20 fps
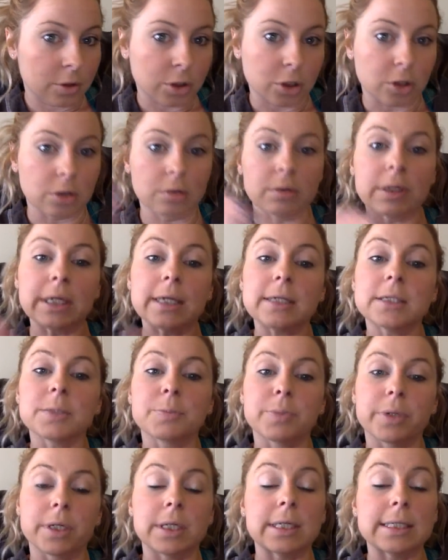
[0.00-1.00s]
You need to
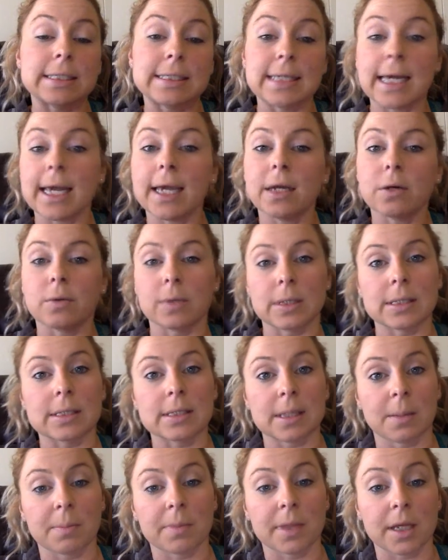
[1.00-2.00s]
put a date on
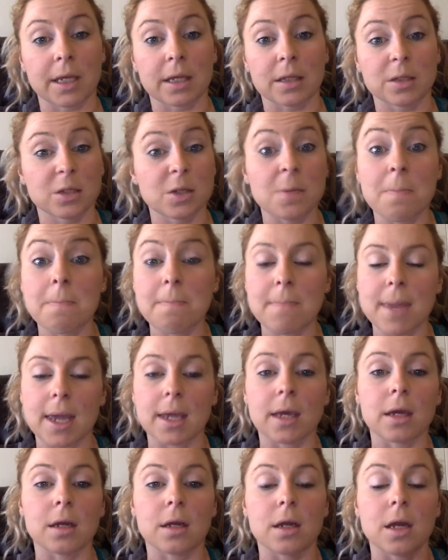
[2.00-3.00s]
something to
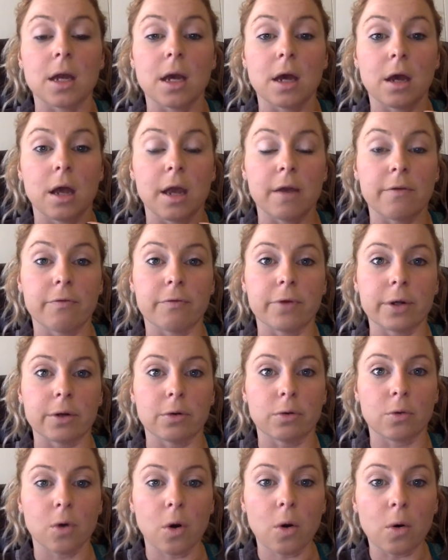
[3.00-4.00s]
make it a
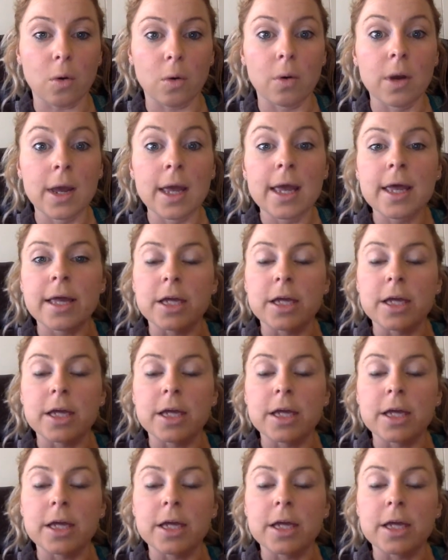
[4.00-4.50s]
real goal.